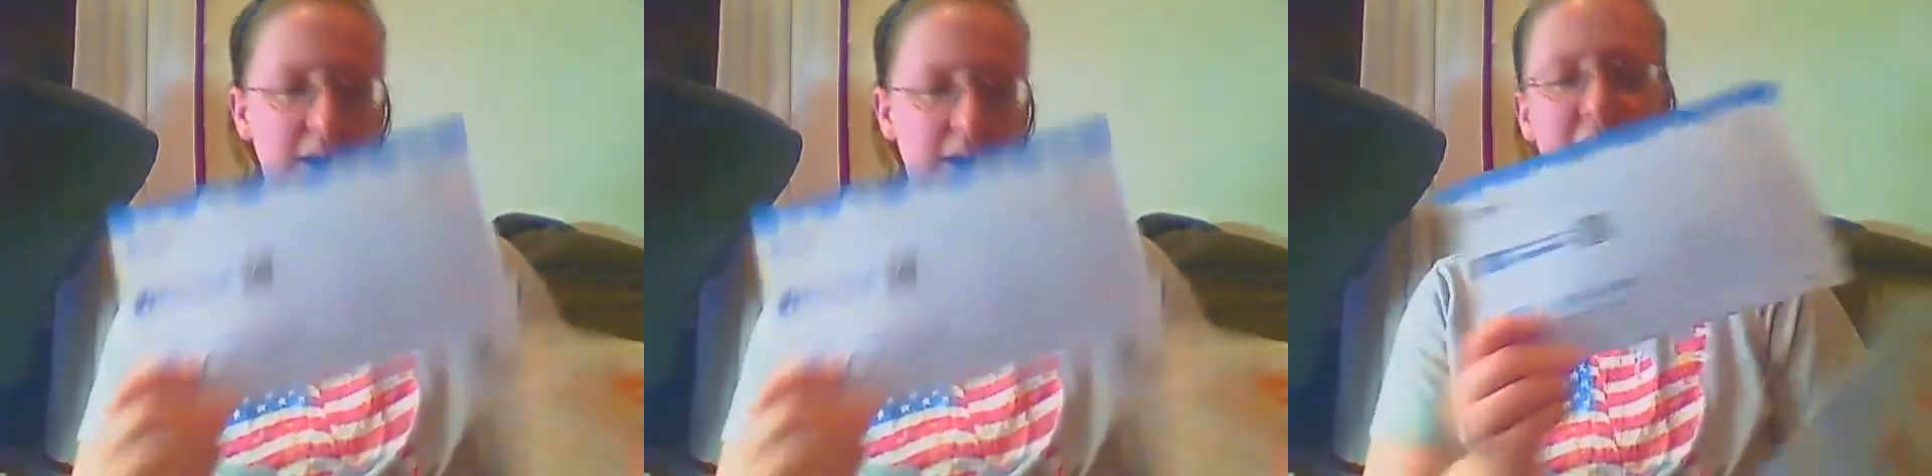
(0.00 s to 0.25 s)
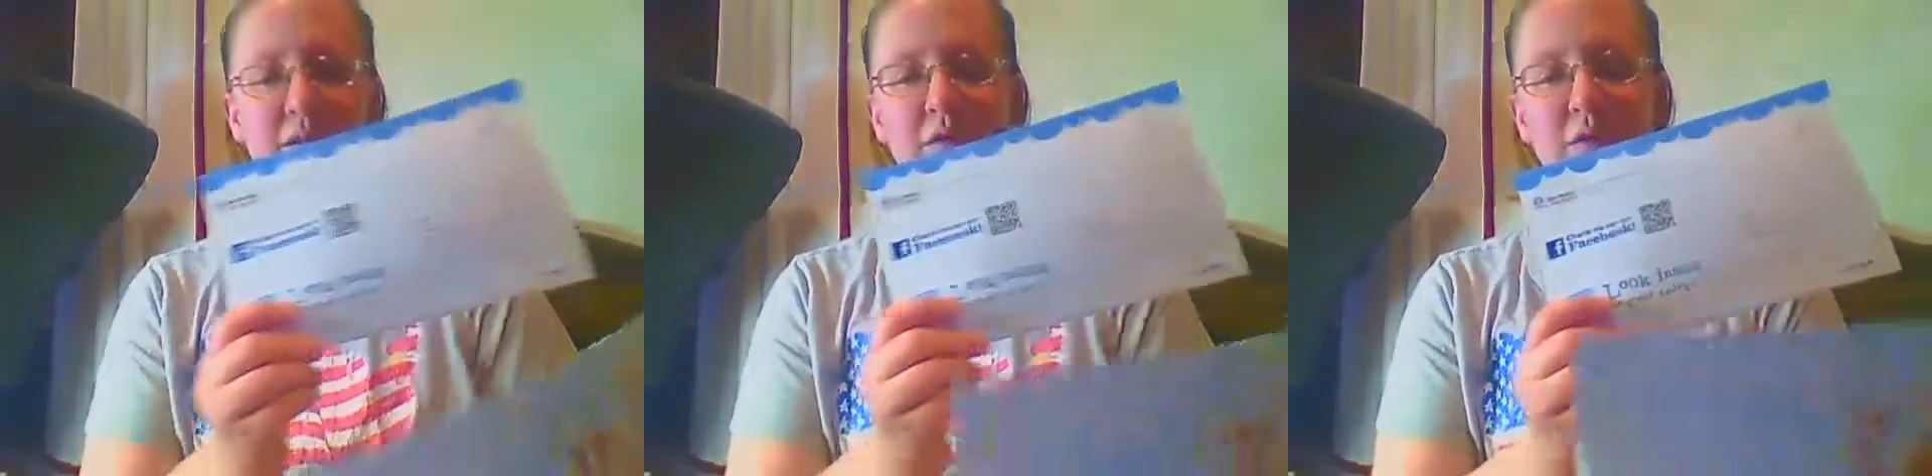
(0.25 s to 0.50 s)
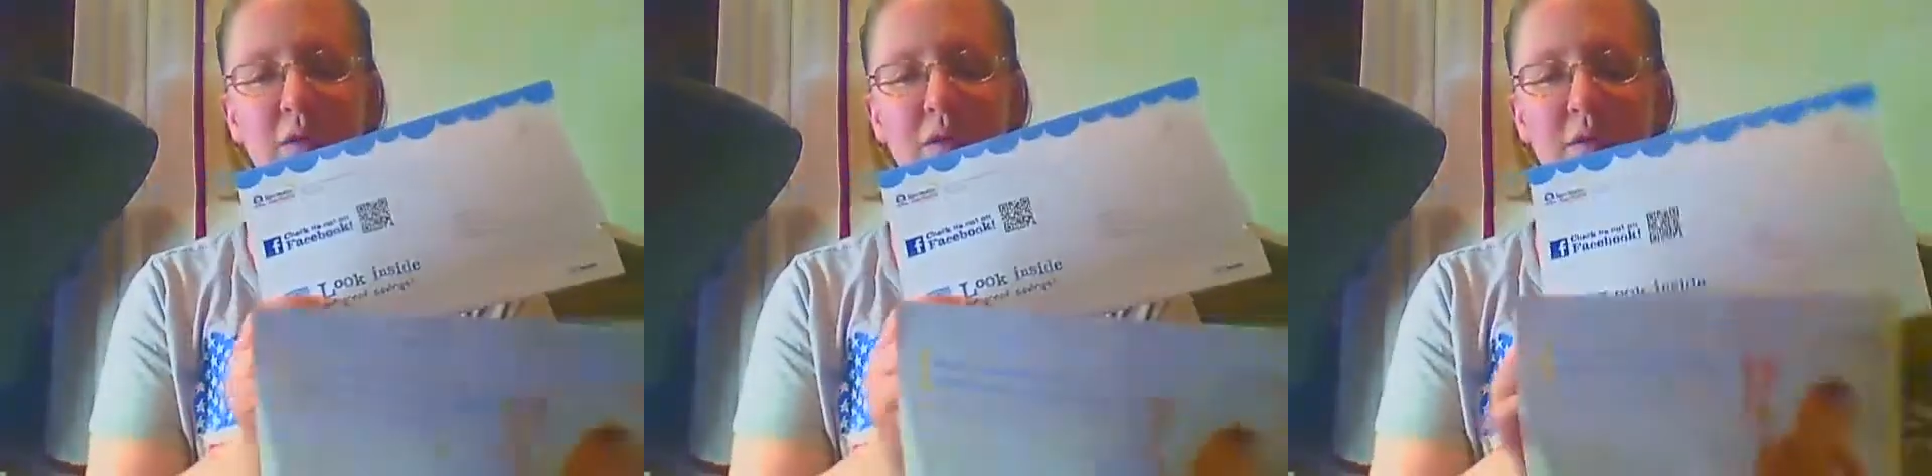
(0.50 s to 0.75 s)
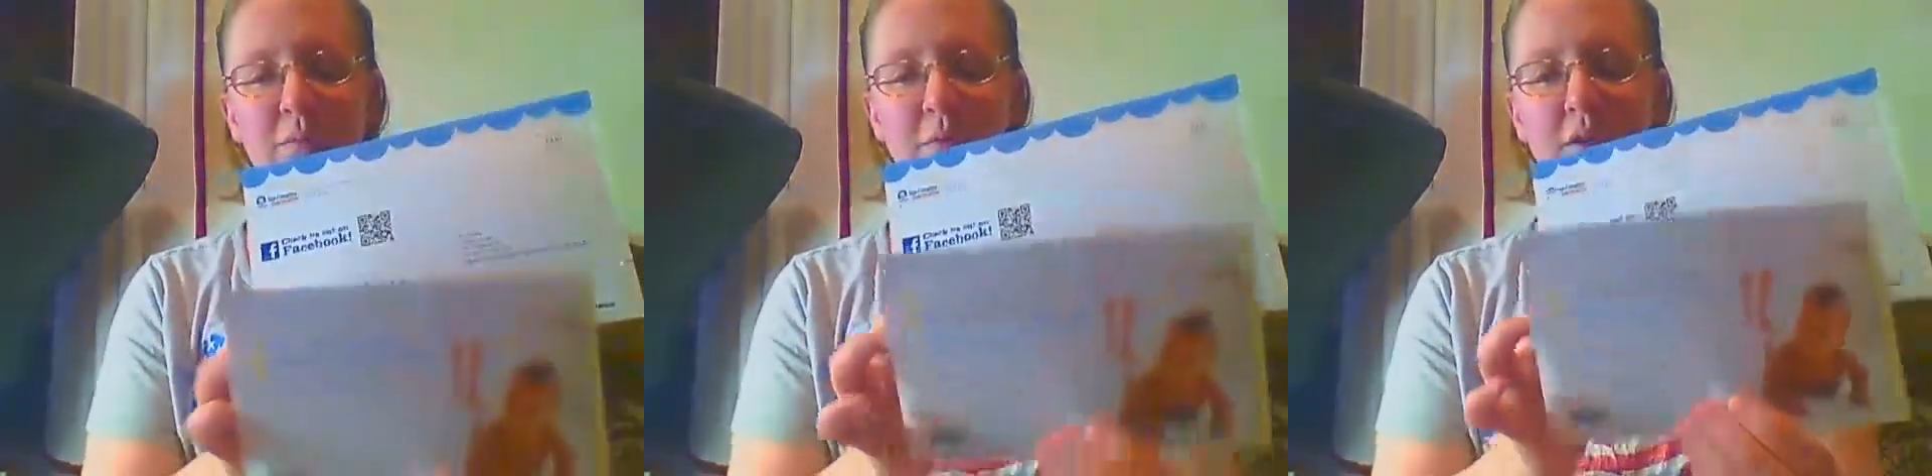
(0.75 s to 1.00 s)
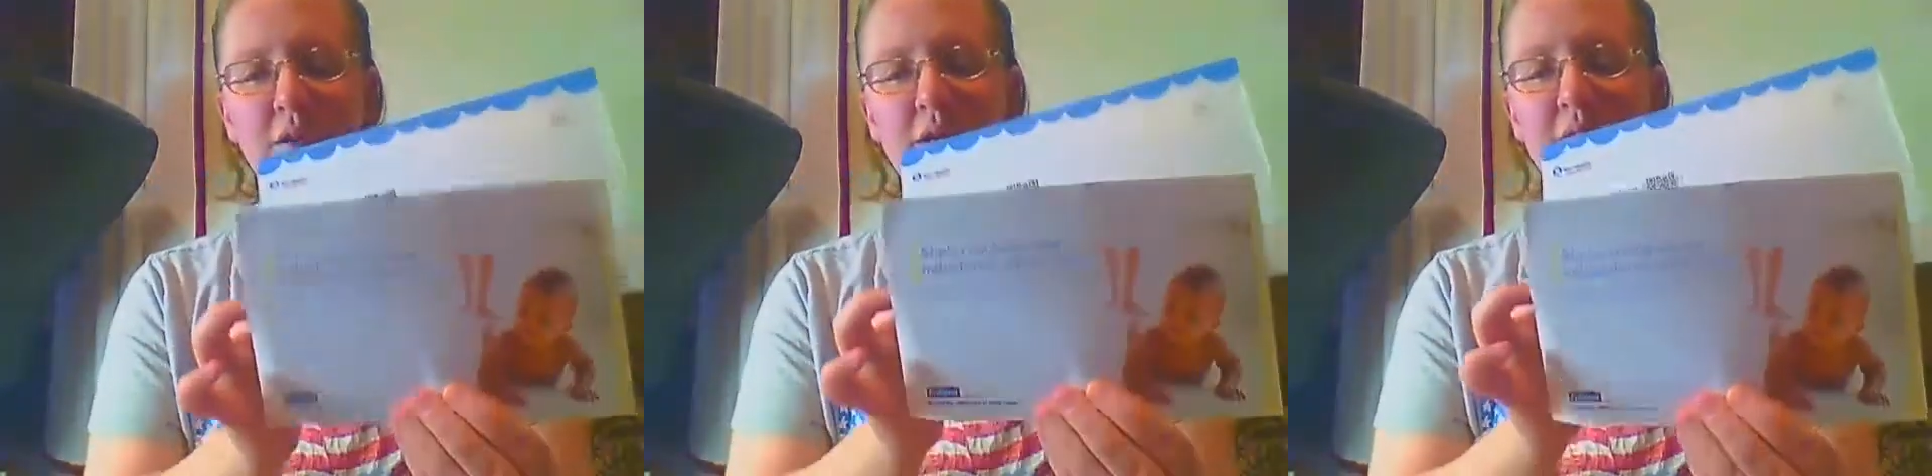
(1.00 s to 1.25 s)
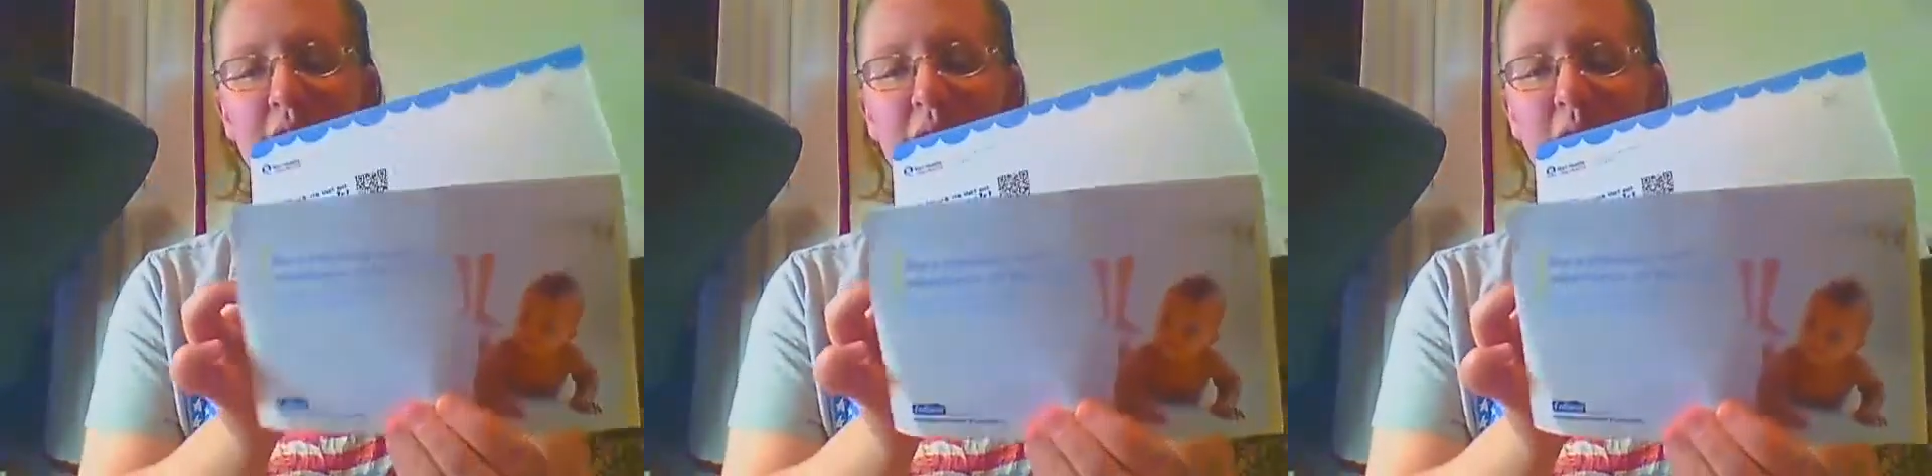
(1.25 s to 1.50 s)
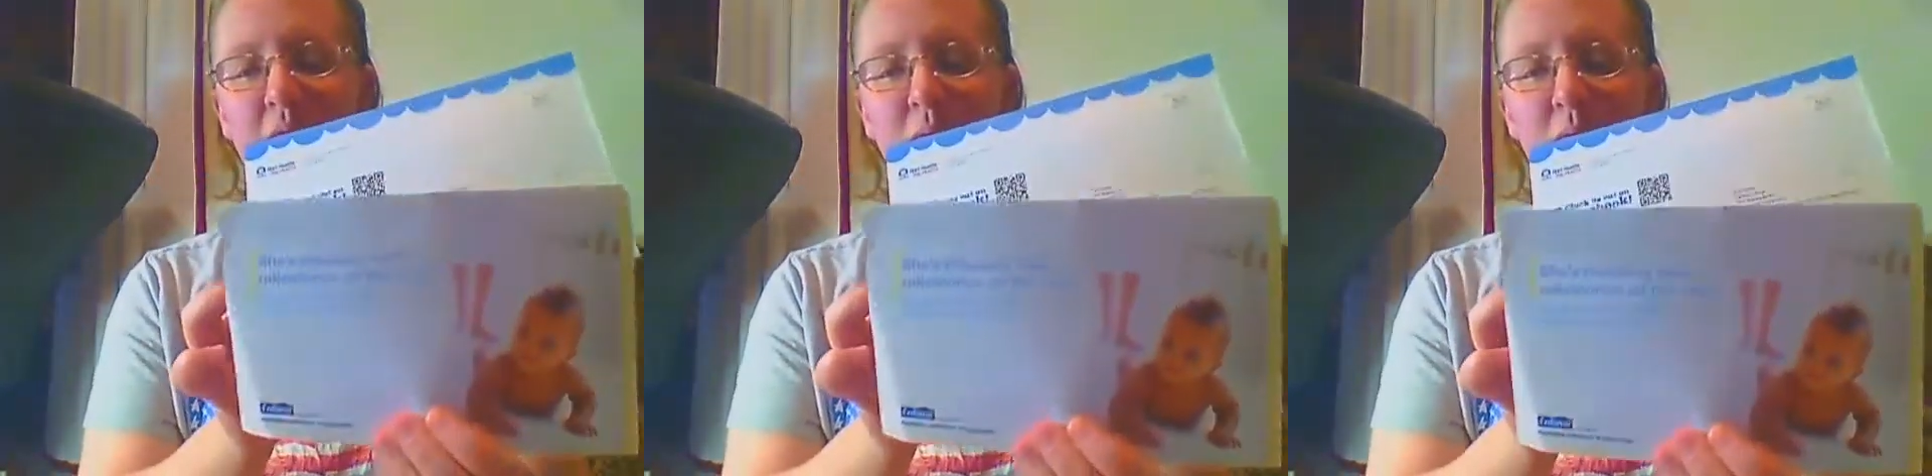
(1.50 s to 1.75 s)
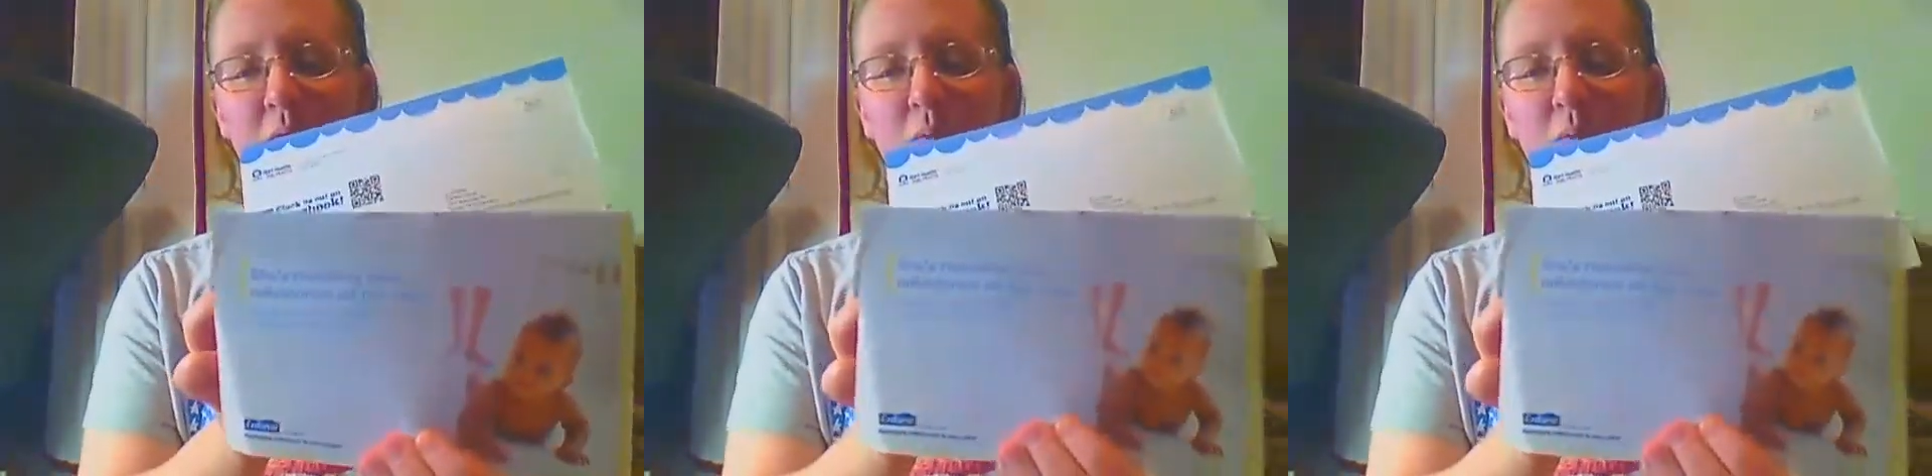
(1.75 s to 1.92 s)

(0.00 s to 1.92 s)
I got two of these booklets here.